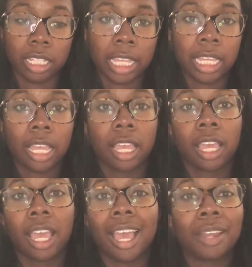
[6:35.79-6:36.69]
Like,
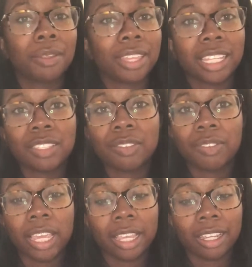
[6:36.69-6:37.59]
I don't think it's
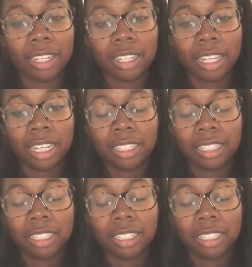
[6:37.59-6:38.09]
fair.